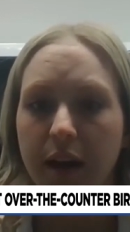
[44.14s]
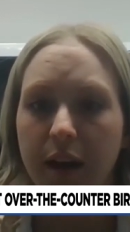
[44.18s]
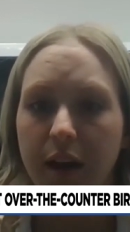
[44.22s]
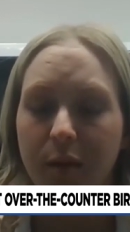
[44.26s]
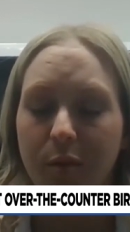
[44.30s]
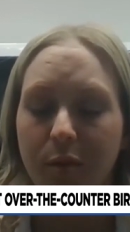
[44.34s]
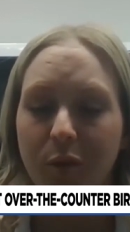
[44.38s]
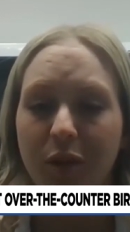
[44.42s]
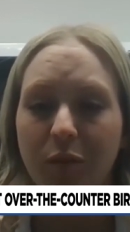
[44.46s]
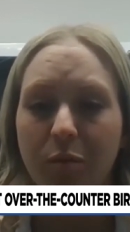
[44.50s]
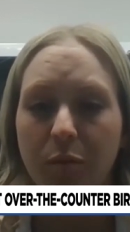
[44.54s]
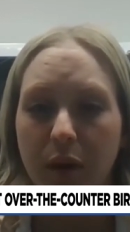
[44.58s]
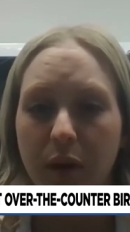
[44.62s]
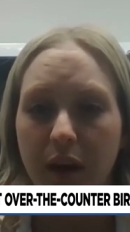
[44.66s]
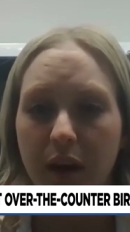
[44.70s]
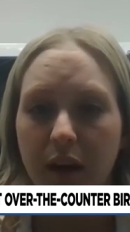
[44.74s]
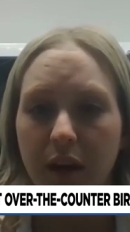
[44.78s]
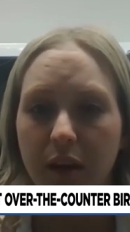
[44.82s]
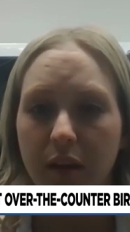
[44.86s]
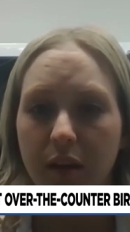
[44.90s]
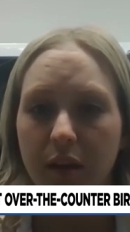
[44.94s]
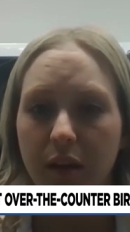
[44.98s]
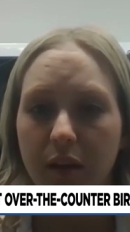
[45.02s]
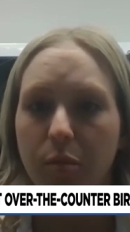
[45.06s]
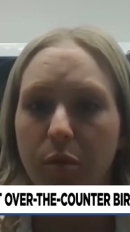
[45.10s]
um, with
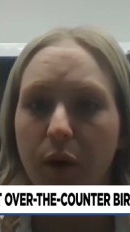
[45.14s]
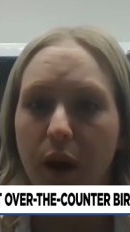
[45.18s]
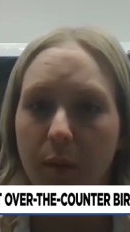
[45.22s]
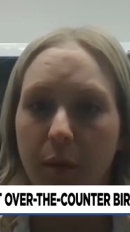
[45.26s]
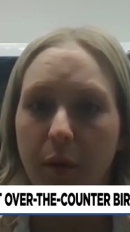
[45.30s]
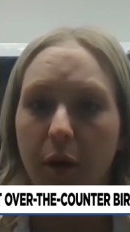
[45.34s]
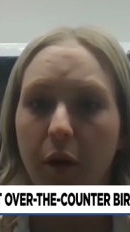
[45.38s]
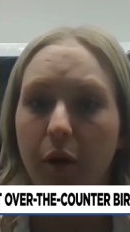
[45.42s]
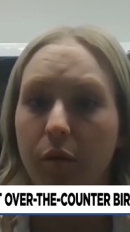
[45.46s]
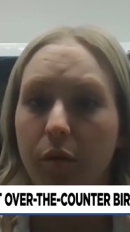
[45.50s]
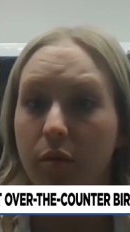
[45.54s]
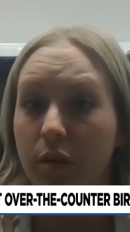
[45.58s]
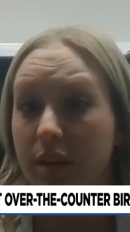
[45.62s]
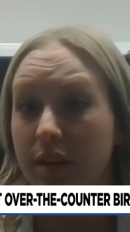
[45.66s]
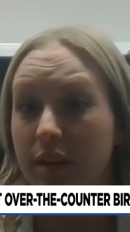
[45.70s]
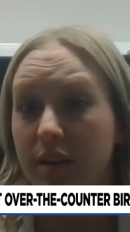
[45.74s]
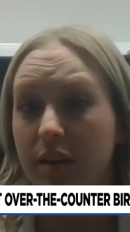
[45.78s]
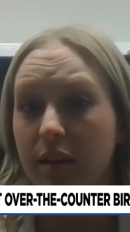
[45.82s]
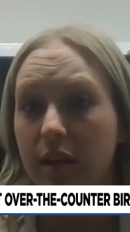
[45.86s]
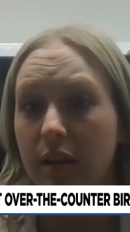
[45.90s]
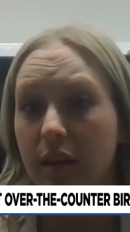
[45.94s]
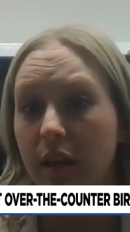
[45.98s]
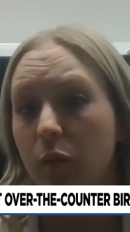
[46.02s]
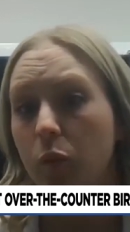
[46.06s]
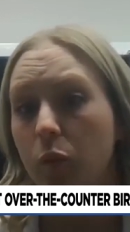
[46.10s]
being the primary reason
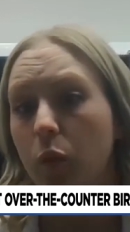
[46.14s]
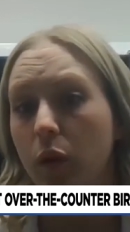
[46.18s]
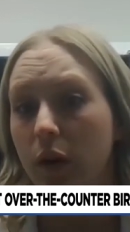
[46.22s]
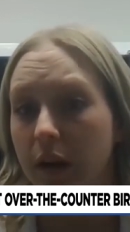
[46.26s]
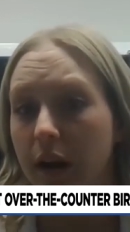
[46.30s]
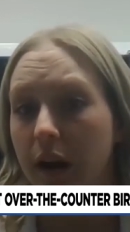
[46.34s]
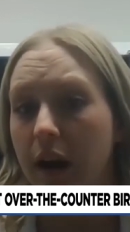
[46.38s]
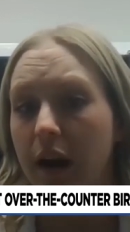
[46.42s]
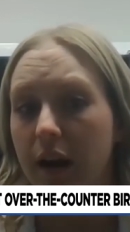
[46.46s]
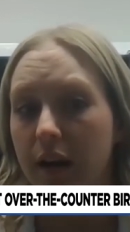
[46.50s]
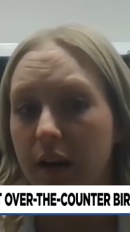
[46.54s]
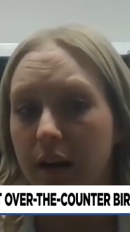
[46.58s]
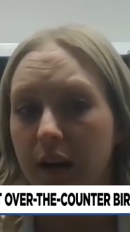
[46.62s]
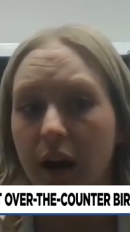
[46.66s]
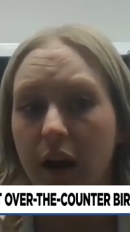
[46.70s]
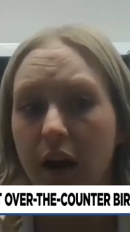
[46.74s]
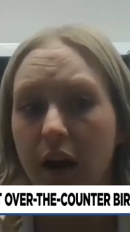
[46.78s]
that they weren't on